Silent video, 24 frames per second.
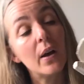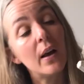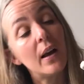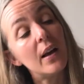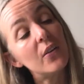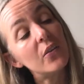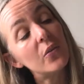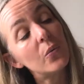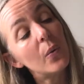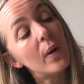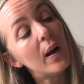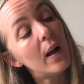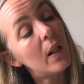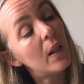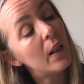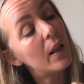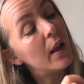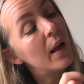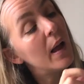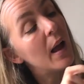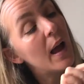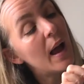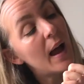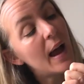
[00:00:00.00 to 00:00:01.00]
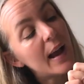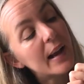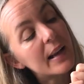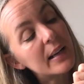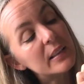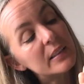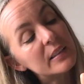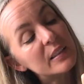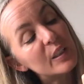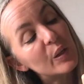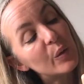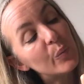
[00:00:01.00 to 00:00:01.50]
as well. I
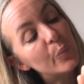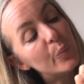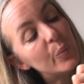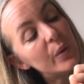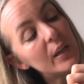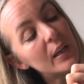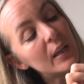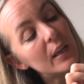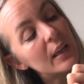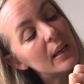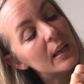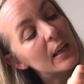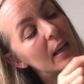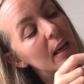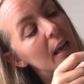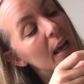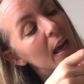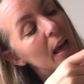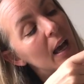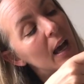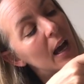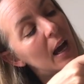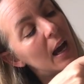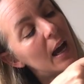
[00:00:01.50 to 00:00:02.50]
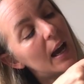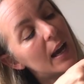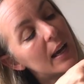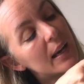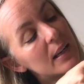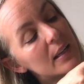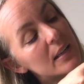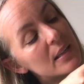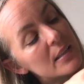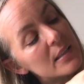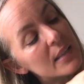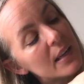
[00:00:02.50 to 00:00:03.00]
can see a beak, I
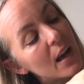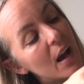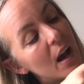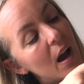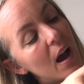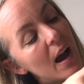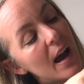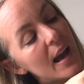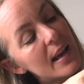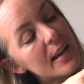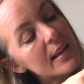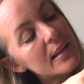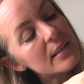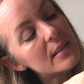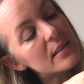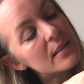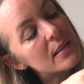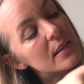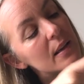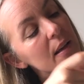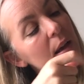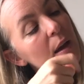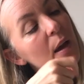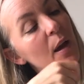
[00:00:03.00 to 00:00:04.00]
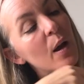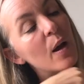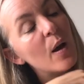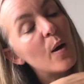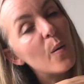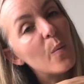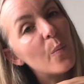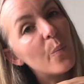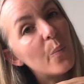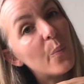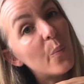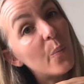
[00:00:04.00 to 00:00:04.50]
can see eyes,
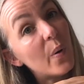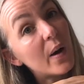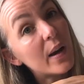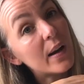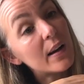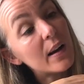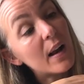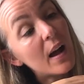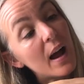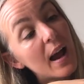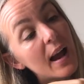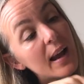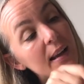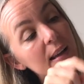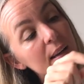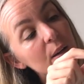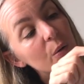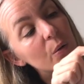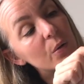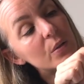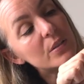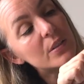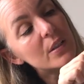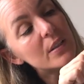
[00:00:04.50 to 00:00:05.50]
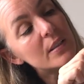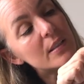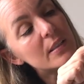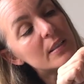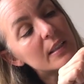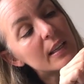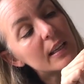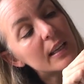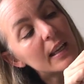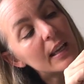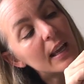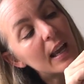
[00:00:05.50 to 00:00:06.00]
but I can also
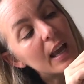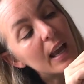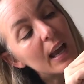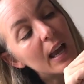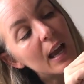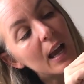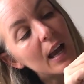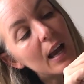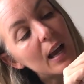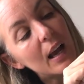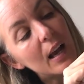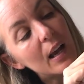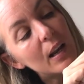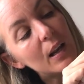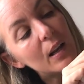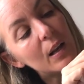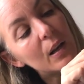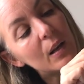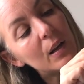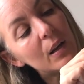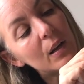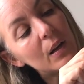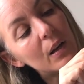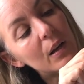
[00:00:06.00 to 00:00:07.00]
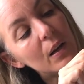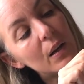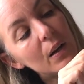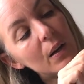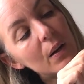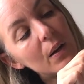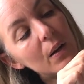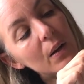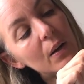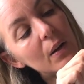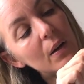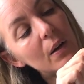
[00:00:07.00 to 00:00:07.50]
see a
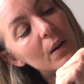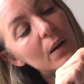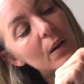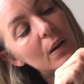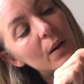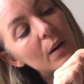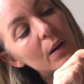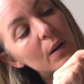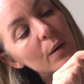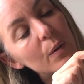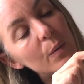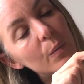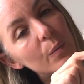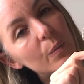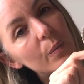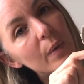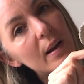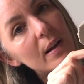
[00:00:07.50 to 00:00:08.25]
long